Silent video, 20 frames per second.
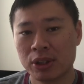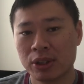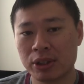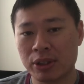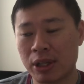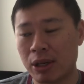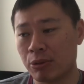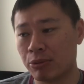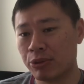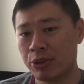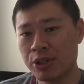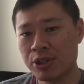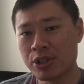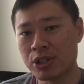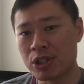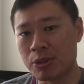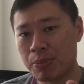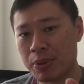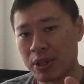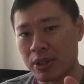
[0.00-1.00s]
Now, this
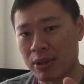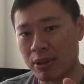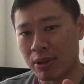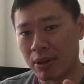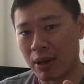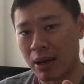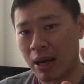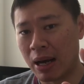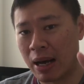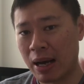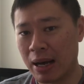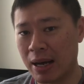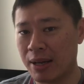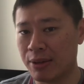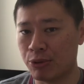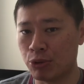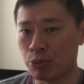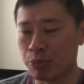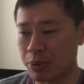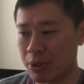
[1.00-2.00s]
is a bit
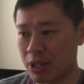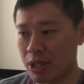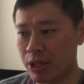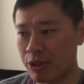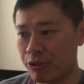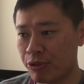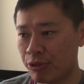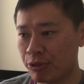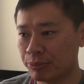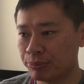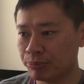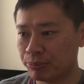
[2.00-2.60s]
hard to believe,